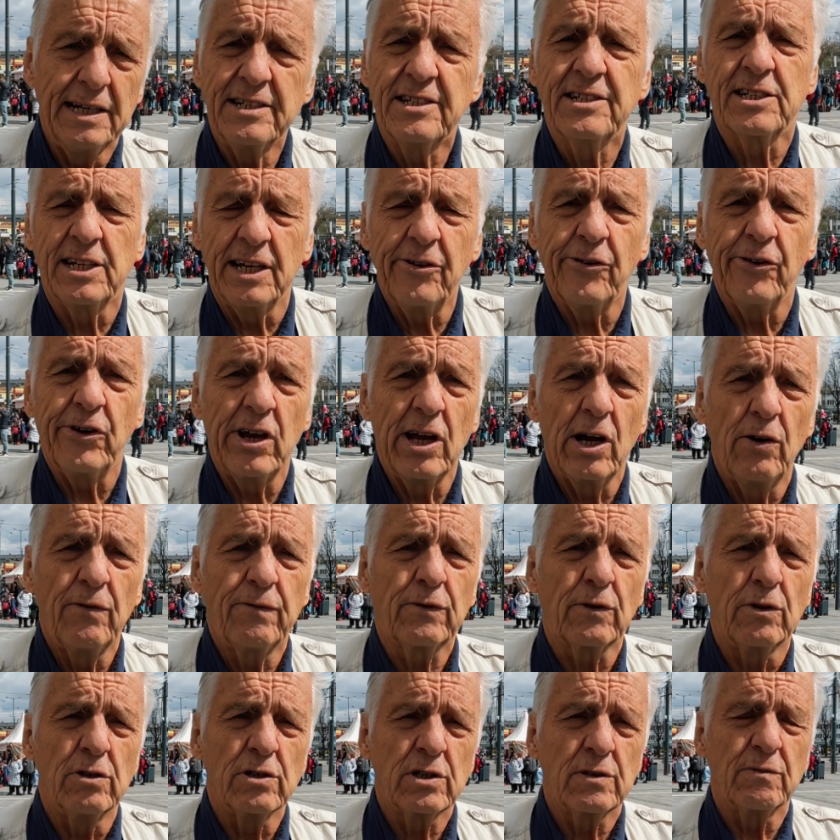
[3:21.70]
Syria, of
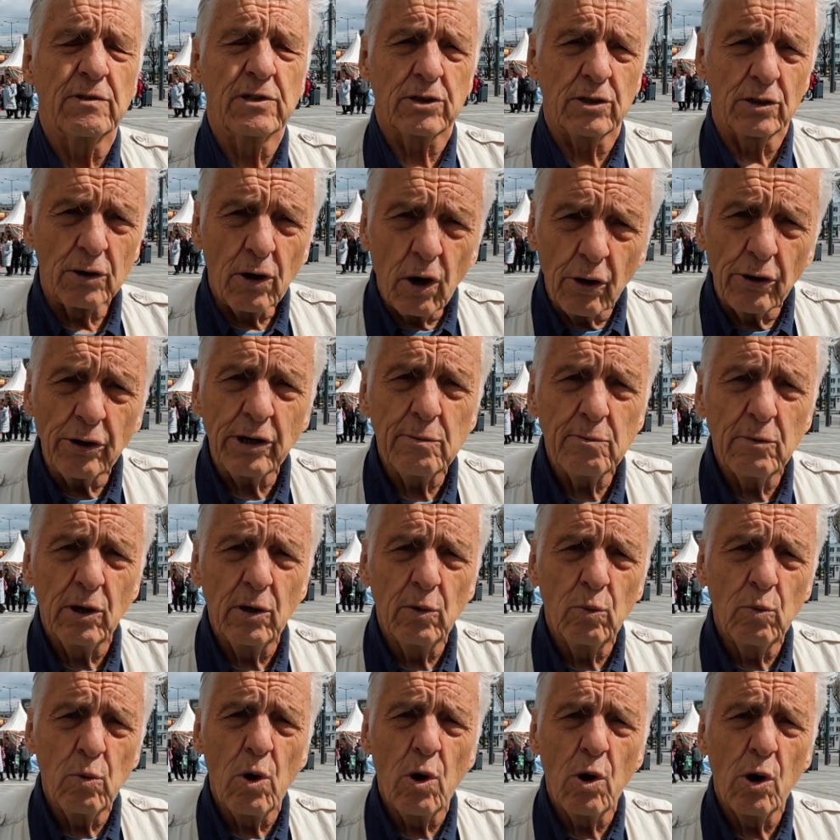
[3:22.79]
course, was a horrible
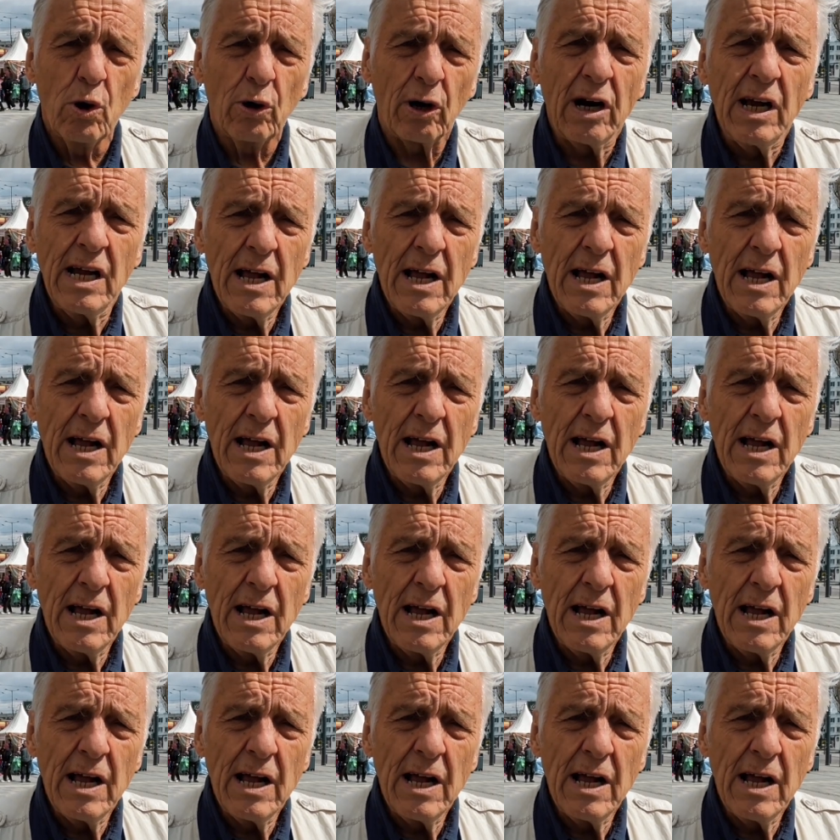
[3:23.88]
war.